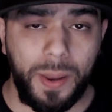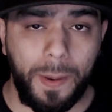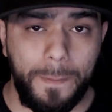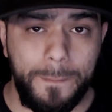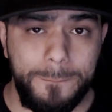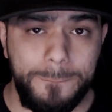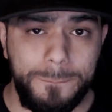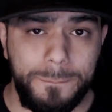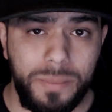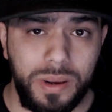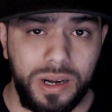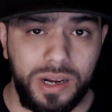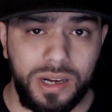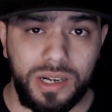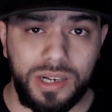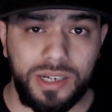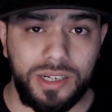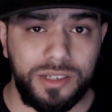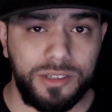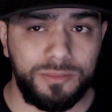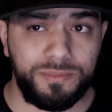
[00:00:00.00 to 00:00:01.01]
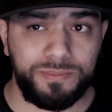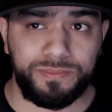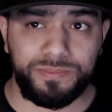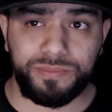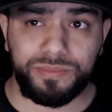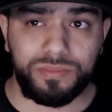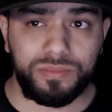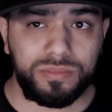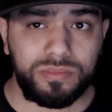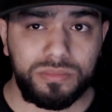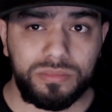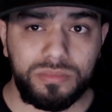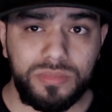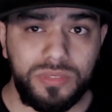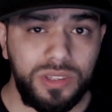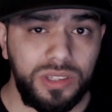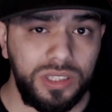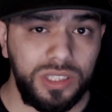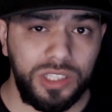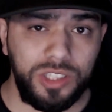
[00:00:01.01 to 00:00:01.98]
But
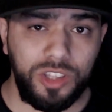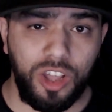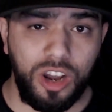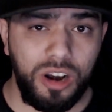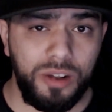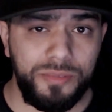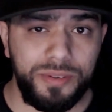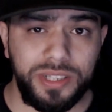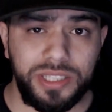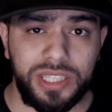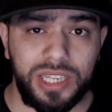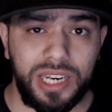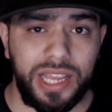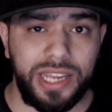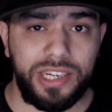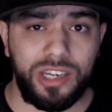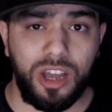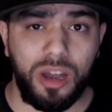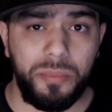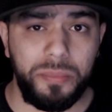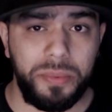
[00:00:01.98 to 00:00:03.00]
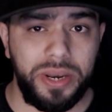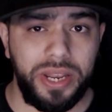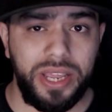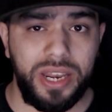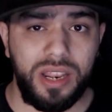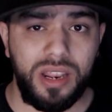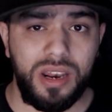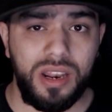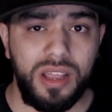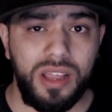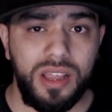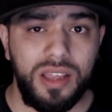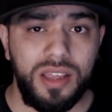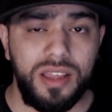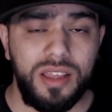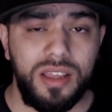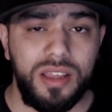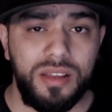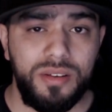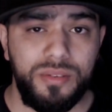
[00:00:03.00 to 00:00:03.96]
that offensive line dominated
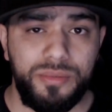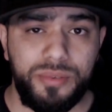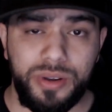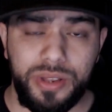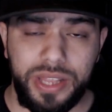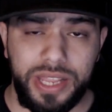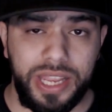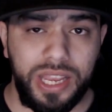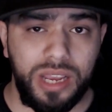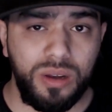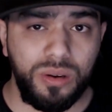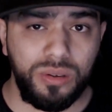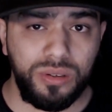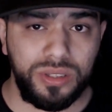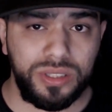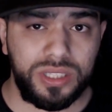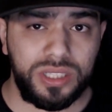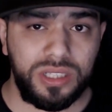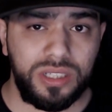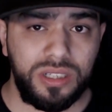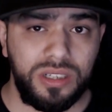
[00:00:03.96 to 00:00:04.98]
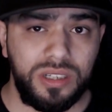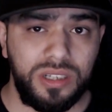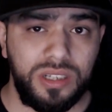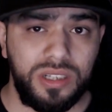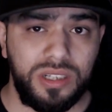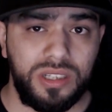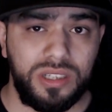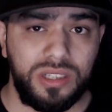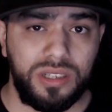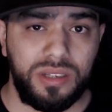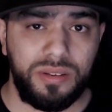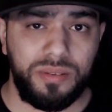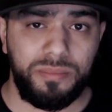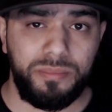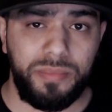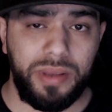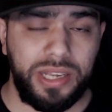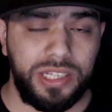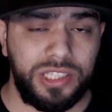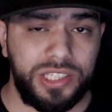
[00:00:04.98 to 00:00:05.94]
for the Eagles,
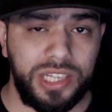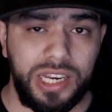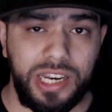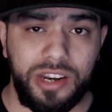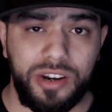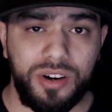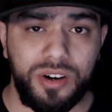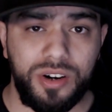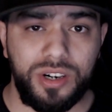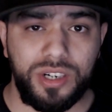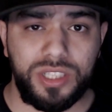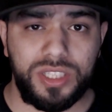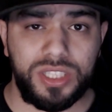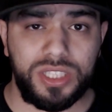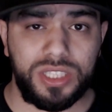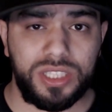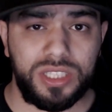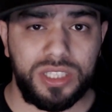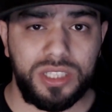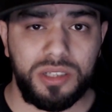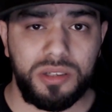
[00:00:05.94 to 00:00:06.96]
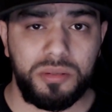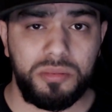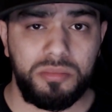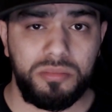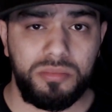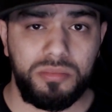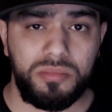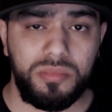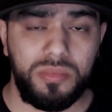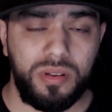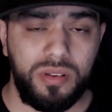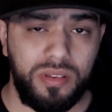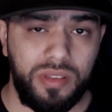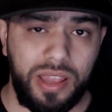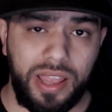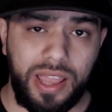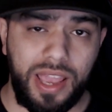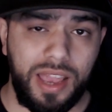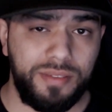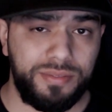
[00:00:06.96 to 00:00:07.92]
made Jalen Hurts
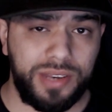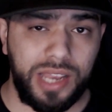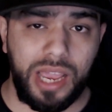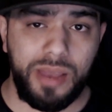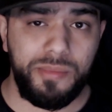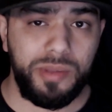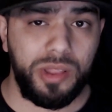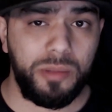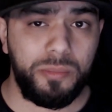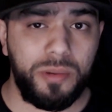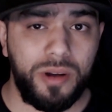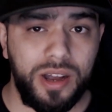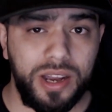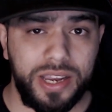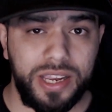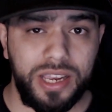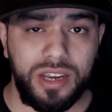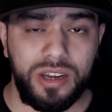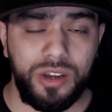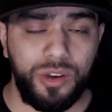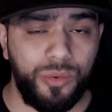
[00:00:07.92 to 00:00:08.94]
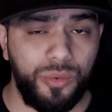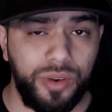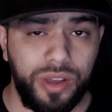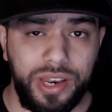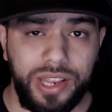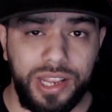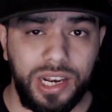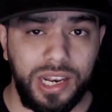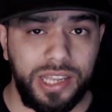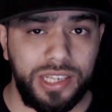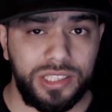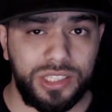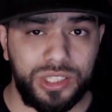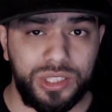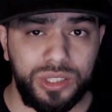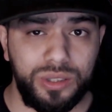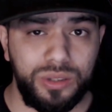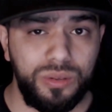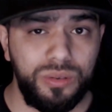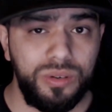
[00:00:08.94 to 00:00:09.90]
have time in the pocket, good running lanes
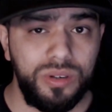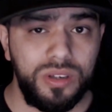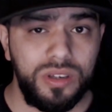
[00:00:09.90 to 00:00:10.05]
too.